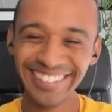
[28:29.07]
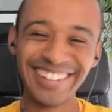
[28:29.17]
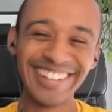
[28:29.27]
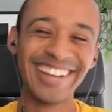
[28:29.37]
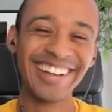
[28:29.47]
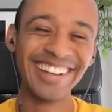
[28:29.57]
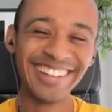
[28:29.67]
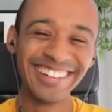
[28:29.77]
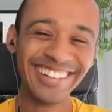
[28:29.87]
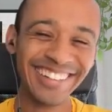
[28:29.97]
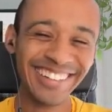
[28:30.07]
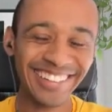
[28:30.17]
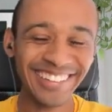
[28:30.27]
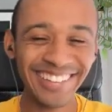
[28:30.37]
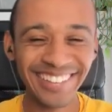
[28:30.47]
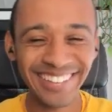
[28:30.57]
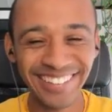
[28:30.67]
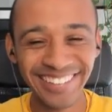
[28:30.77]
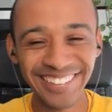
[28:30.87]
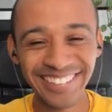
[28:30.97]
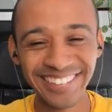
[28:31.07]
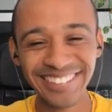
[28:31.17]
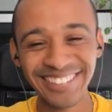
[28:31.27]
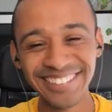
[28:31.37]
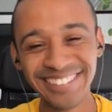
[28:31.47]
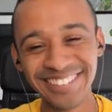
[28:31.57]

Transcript: The person shown says nothing.